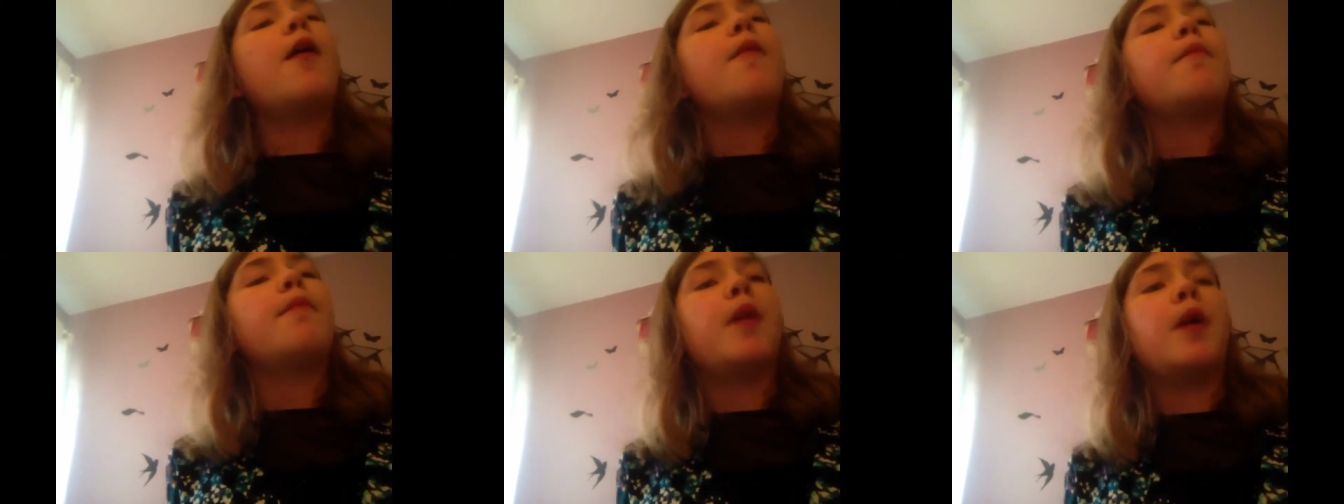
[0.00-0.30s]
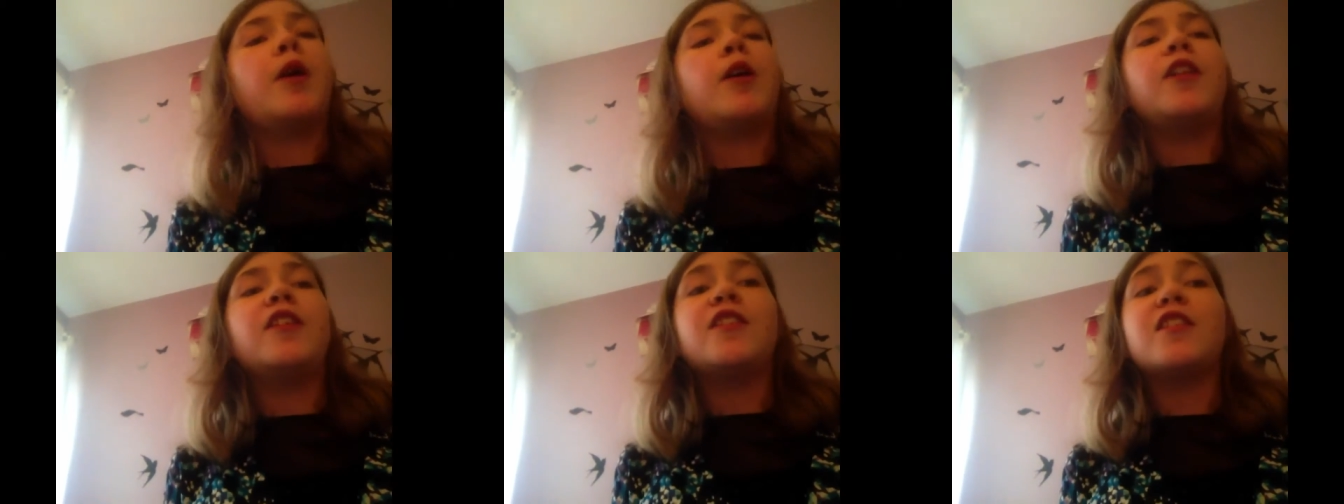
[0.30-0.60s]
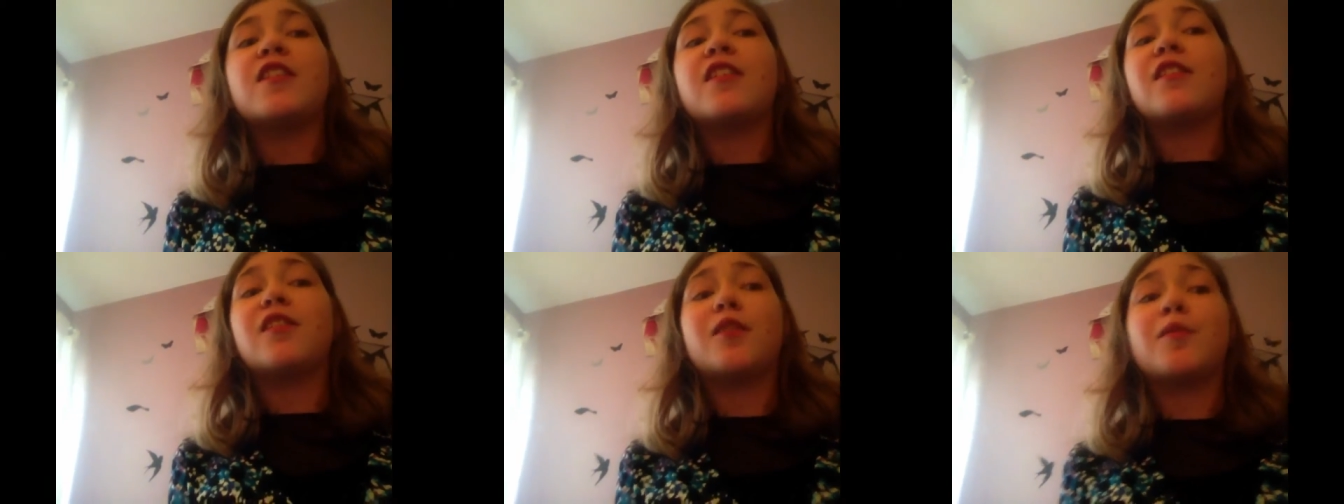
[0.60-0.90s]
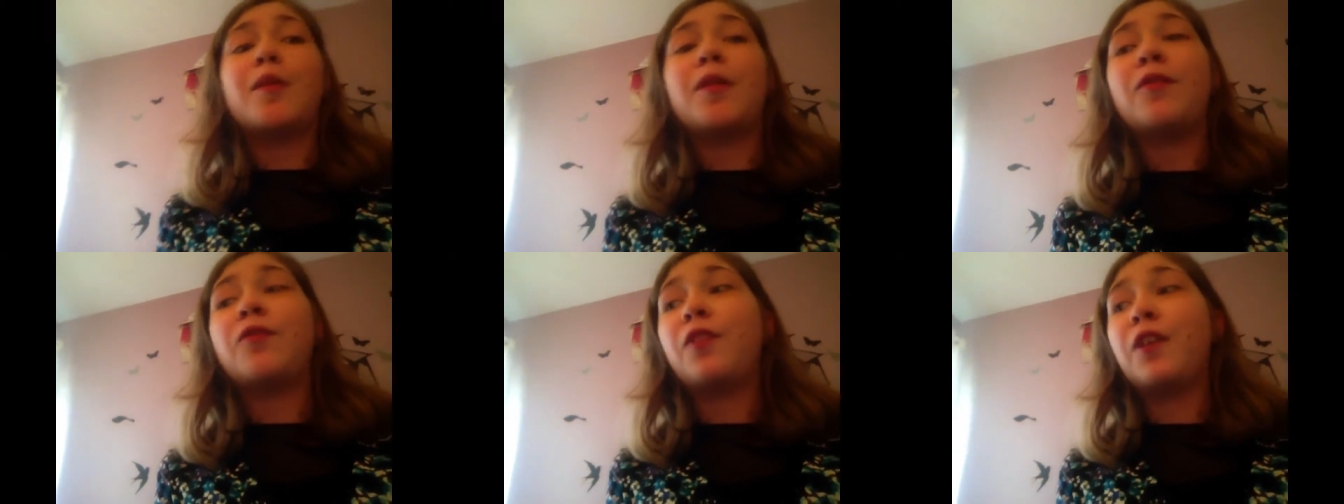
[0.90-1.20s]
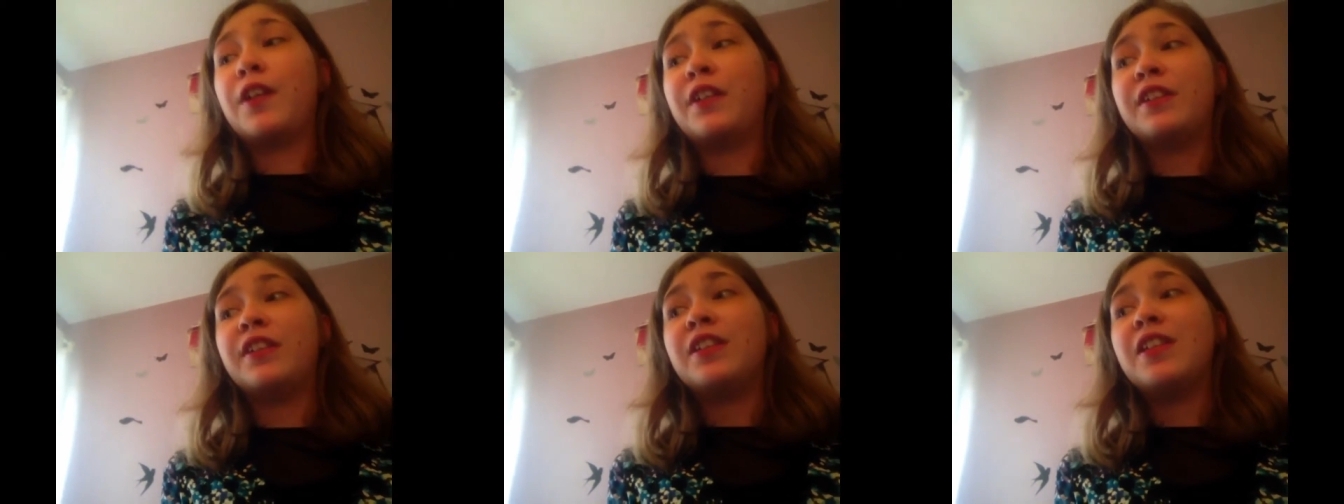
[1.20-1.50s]
But they're my
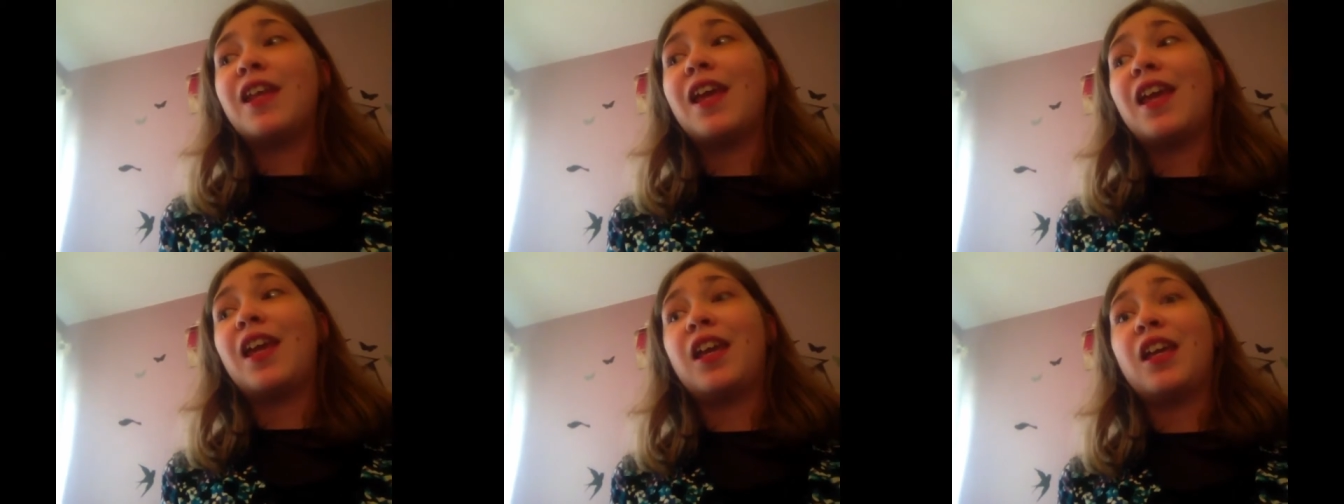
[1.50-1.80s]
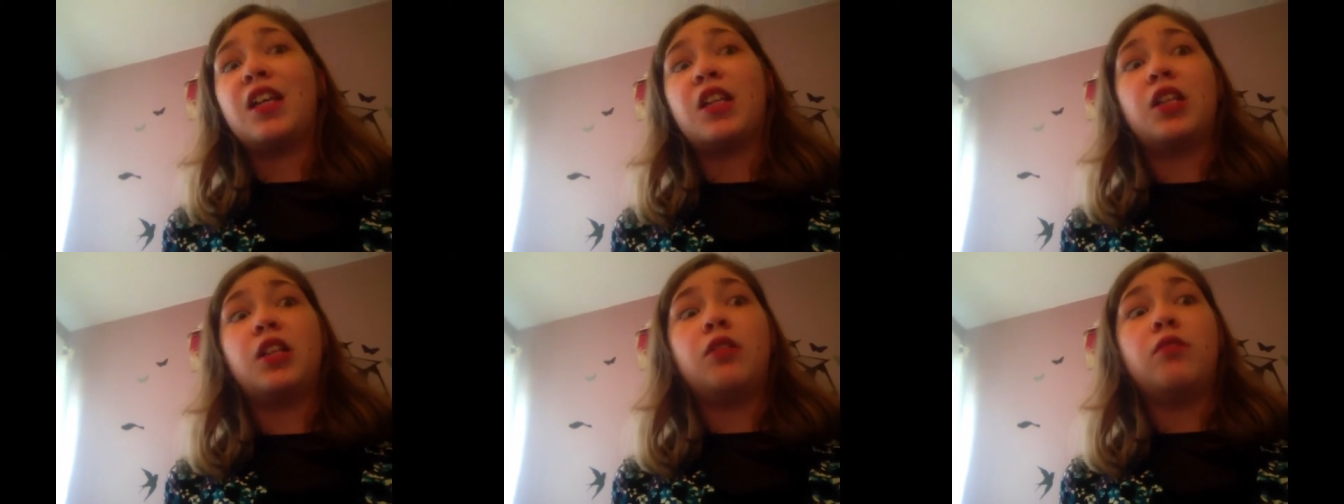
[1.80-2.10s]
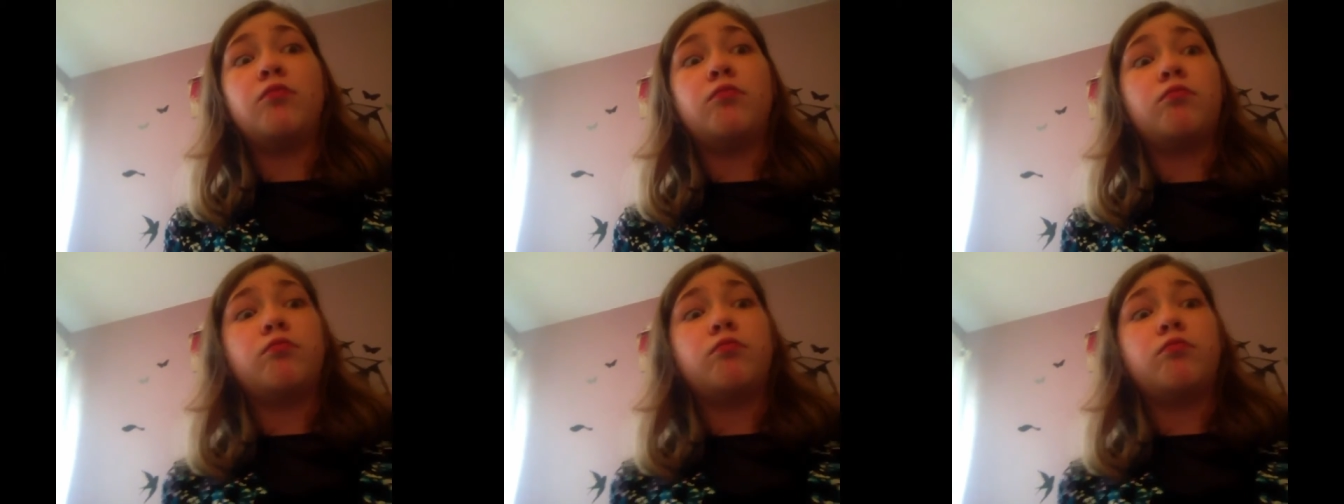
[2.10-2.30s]
friends, and